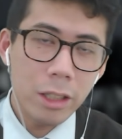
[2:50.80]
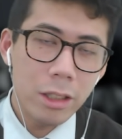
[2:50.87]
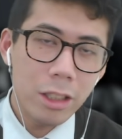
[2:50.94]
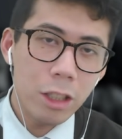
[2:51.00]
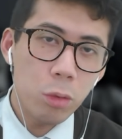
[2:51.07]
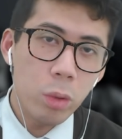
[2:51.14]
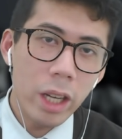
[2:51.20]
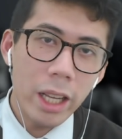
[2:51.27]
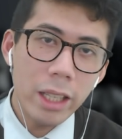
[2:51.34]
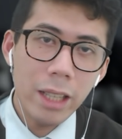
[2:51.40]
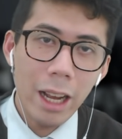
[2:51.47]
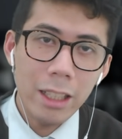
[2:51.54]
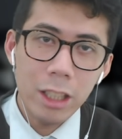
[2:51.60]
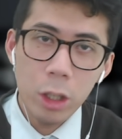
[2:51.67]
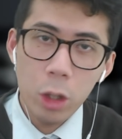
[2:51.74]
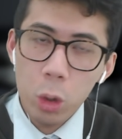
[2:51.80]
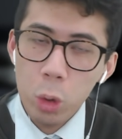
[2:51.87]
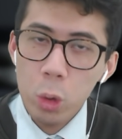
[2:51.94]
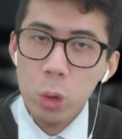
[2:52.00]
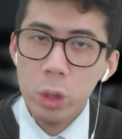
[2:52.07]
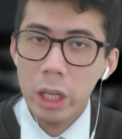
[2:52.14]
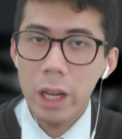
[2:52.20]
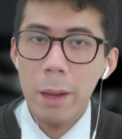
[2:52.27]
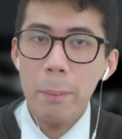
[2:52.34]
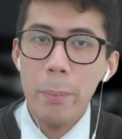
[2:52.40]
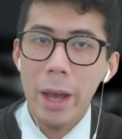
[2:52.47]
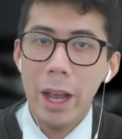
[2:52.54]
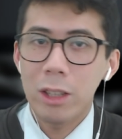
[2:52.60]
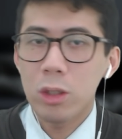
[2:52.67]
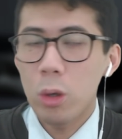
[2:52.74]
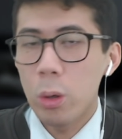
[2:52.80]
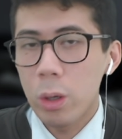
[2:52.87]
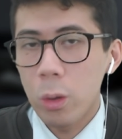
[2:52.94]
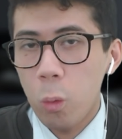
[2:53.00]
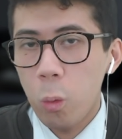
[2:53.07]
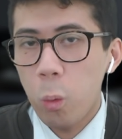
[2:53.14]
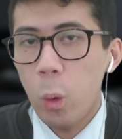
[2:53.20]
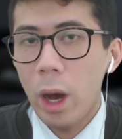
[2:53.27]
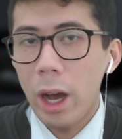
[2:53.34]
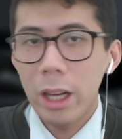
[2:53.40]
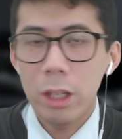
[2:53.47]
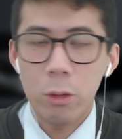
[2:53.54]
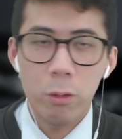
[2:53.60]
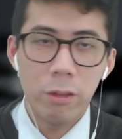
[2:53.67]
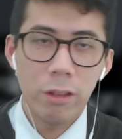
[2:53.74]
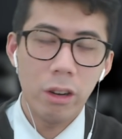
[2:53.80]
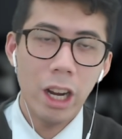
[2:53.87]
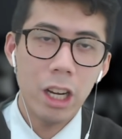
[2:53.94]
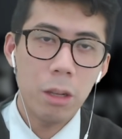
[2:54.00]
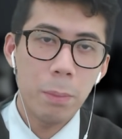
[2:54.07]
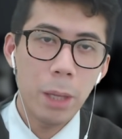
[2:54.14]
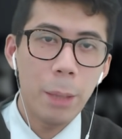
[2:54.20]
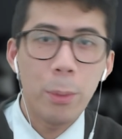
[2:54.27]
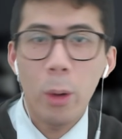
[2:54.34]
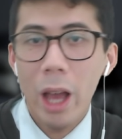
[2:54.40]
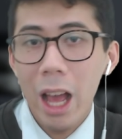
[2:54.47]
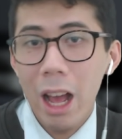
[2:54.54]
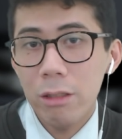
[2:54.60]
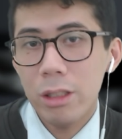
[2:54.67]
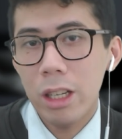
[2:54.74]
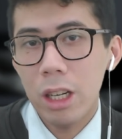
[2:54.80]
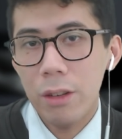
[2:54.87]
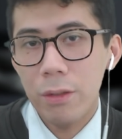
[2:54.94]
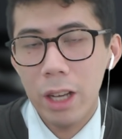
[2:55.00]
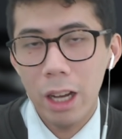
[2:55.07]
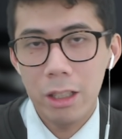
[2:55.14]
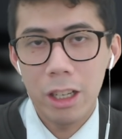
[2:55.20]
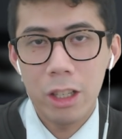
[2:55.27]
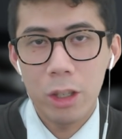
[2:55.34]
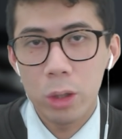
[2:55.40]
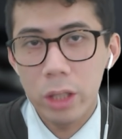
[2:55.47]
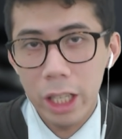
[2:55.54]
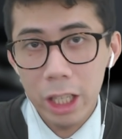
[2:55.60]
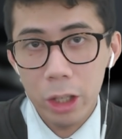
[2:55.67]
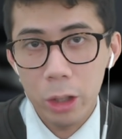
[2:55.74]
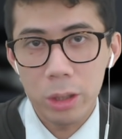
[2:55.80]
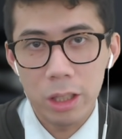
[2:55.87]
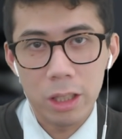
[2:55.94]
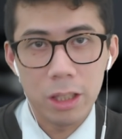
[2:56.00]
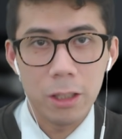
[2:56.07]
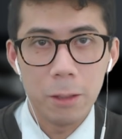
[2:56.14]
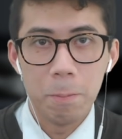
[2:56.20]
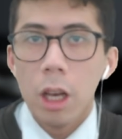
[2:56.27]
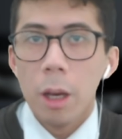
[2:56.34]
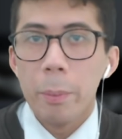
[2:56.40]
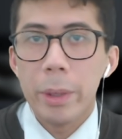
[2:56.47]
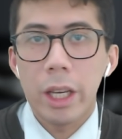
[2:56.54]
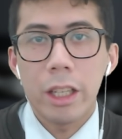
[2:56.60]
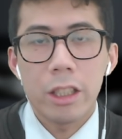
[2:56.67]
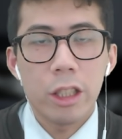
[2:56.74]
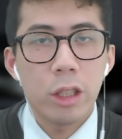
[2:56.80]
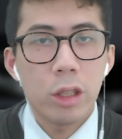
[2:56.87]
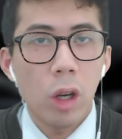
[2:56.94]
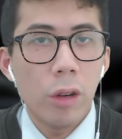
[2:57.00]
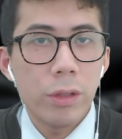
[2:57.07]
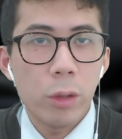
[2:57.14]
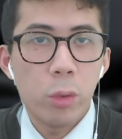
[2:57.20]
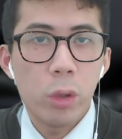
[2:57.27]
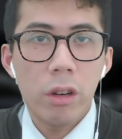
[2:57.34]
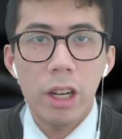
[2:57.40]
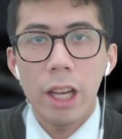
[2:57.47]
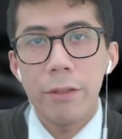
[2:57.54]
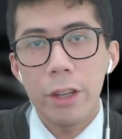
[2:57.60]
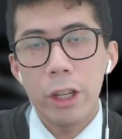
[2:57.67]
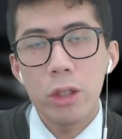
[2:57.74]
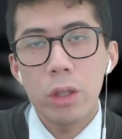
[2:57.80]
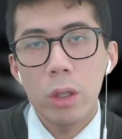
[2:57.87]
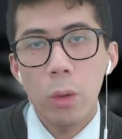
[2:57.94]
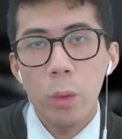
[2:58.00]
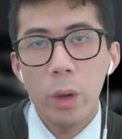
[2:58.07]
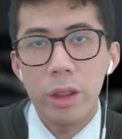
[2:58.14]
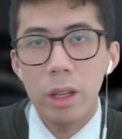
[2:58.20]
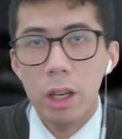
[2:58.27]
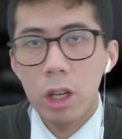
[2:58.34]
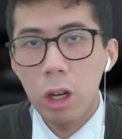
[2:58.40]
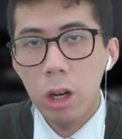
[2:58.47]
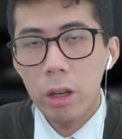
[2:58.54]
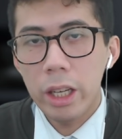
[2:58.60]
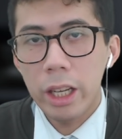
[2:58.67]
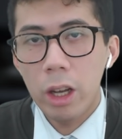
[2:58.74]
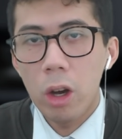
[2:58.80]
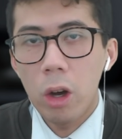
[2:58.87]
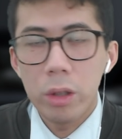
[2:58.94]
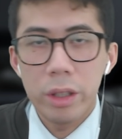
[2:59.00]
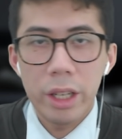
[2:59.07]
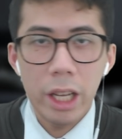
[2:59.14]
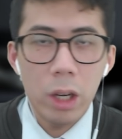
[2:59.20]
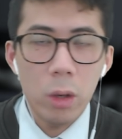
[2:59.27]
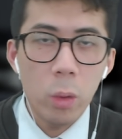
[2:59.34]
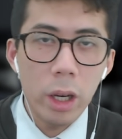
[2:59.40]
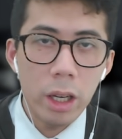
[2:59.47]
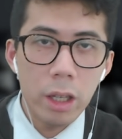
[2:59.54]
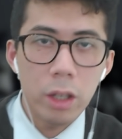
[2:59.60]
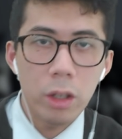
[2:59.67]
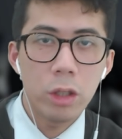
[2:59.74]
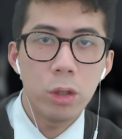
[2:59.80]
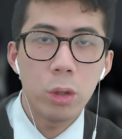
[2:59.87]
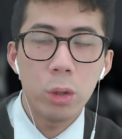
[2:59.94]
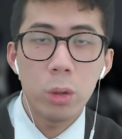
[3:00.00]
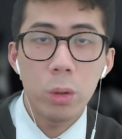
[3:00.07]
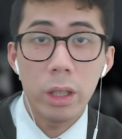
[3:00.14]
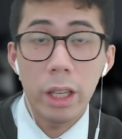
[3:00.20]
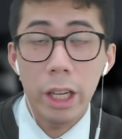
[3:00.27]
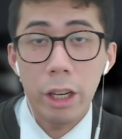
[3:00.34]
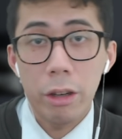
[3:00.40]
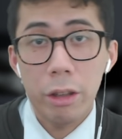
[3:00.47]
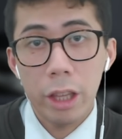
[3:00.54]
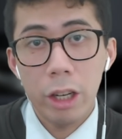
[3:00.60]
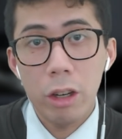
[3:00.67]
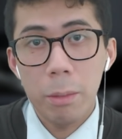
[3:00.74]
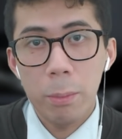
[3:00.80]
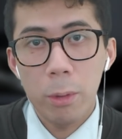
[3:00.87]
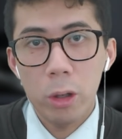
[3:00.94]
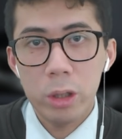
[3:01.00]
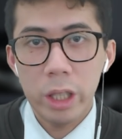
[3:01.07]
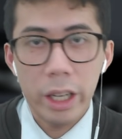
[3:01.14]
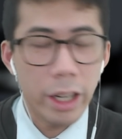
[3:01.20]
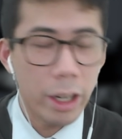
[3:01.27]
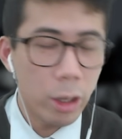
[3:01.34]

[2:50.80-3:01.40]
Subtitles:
this release has a huge impact on a wide variety of people outside of Cardano's ecosystem. Because it solved a real life issue with clogging on the network due to the Ethereum blockchain and